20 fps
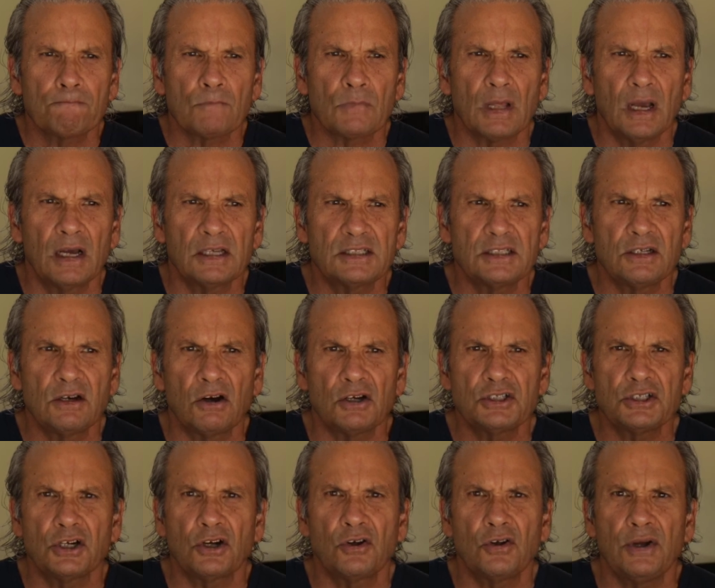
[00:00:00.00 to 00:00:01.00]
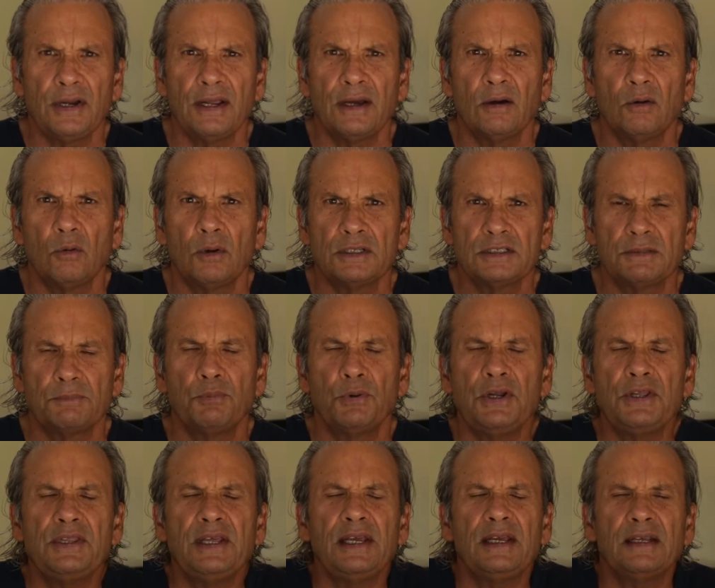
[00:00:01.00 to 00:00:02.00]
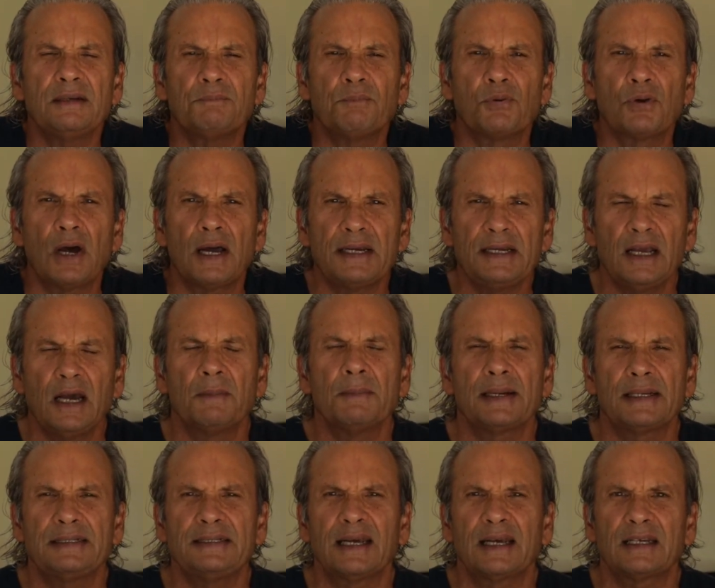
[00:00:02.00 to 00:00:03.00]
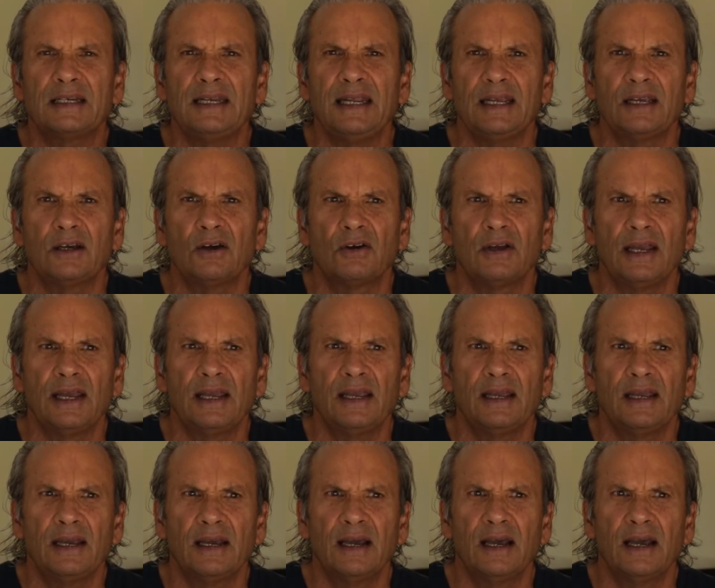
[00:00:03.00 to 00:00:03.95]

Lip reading: Sudarshan Kriya is a breathing pranayamic technique, okay?